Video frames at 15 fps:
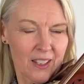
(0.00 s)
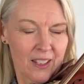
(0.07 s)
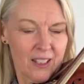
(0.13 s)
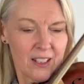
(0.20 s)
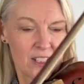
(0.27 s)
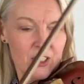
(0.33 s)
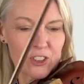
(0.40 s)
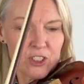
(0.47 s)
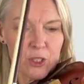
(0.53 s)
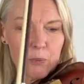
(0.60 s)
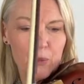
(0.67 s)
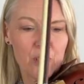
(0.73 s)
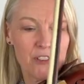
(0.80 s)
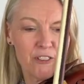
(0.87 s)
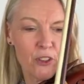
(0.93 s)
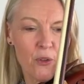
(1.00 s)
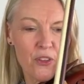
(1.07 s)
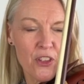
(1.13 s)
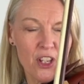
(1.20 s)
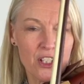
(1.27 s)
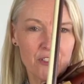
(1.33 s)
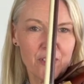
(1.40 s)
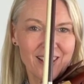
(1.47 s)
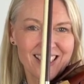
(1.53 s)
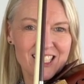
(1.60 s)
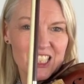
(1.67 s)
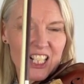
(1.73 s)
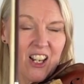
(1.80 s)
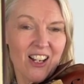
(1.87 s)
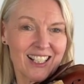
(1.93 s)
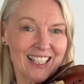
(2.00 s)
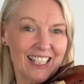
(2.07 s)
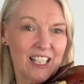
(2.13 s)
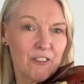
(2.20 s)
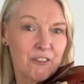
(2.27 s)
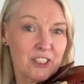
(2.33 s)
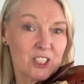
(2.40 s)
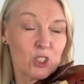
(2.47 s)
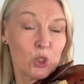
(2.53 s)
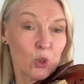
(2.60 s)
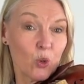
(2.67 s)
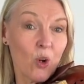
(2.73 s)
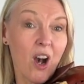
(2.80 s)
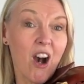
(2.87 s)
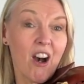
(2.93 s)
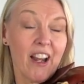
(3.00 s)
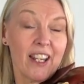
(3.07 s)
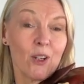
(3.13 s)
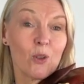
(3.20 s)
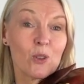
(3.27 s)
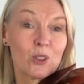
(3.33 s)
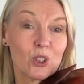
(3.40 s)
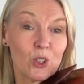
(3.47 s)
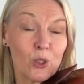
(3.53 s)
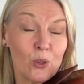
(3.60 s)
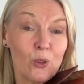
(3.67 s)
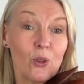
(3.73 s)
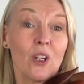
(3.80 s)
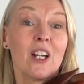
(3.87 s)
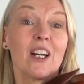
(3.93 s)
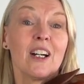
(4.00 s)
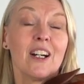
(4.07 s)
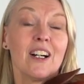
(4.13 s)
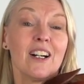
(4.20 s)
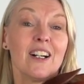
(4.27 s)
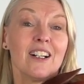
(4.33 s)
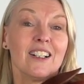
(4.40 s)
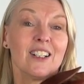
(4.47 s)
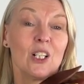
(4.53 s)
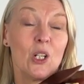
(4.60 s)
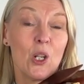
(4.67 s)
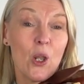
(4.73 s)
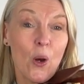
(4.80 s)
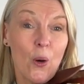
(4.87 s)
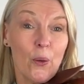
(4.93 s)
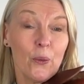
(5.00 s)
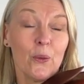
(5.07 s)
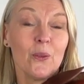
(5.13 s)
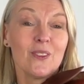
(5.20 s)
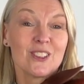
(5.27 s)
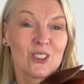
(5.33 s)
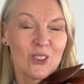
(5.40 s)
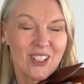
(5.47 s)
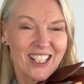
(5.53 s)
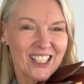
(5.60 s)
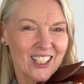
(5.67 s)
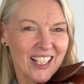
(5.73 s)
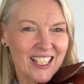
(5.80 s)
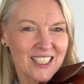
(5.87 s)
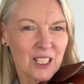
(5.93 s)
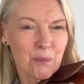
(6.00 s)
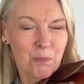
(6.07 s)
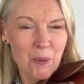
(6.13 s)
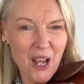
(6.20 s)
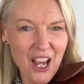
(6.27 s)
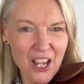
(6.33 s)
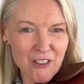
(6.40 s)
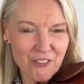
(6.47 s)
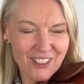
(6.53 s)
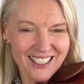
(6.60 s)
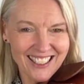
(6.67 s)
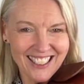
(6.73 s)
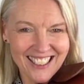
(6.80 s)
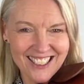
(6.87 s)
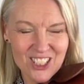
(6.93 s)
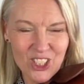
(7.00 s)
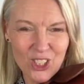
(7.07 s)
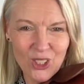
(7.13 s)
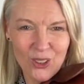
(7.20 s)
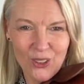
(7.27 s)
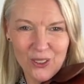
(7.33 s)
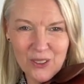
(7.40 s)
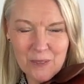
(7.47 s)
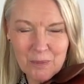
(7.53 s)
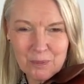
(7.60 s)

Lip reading: So move your third finger slightly if it's too high or too low, so that you get it perfectly in tune.